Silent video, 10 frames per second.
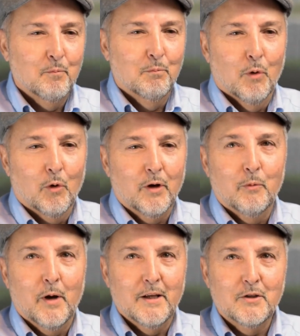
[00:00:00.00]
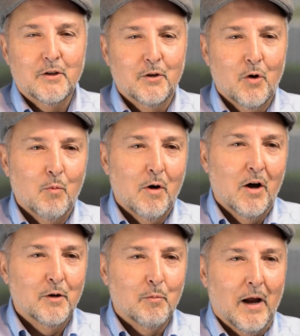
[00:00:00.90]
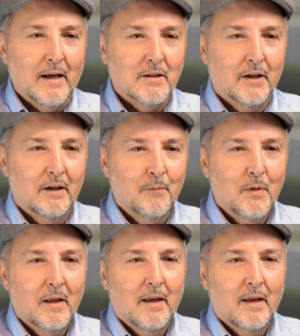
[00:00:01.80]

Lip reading: born and raised in Omaha, Nebraska,